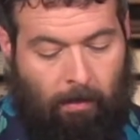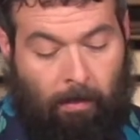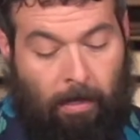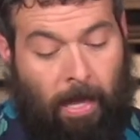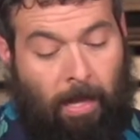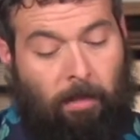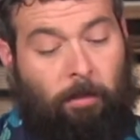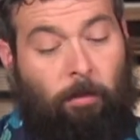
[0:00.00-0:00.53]

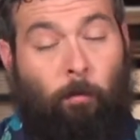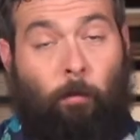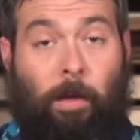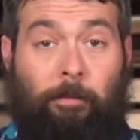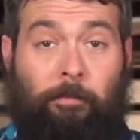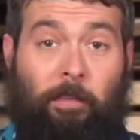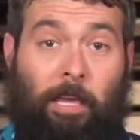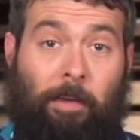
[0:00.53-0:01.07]
Next, we
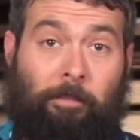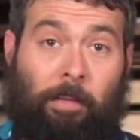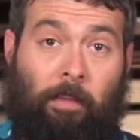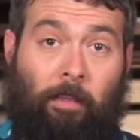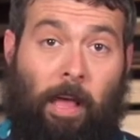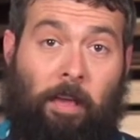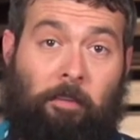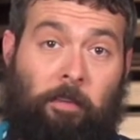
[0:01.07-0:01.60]
have safety
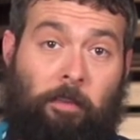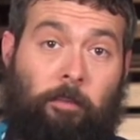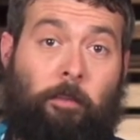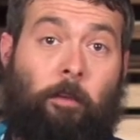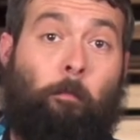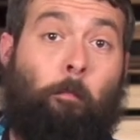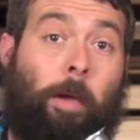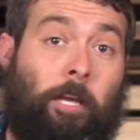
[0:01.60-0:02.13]
glasses.
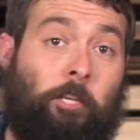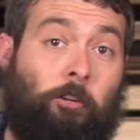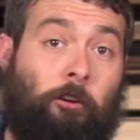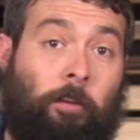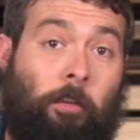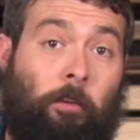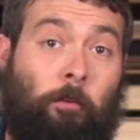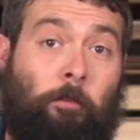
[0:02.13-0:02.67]
Make
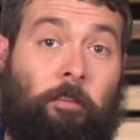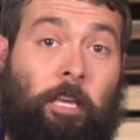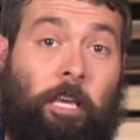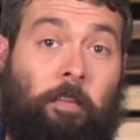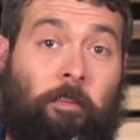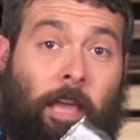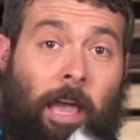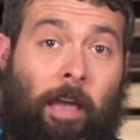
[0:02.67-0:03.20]
sure you use
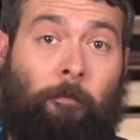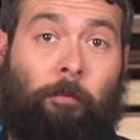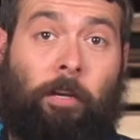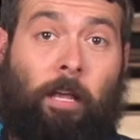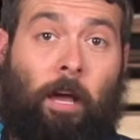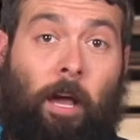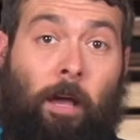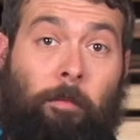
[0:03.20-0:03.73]
these every
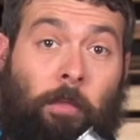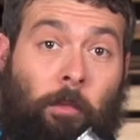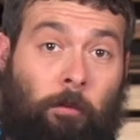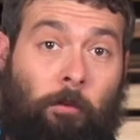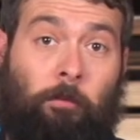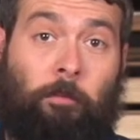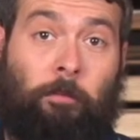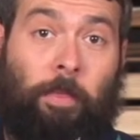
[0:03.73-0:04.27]
time you
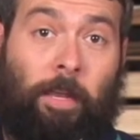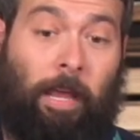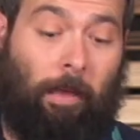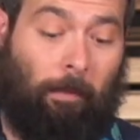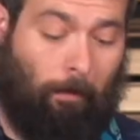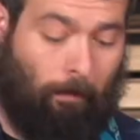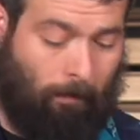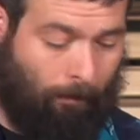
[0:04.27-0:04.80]
use the
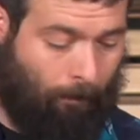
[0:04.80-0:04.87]
nailer.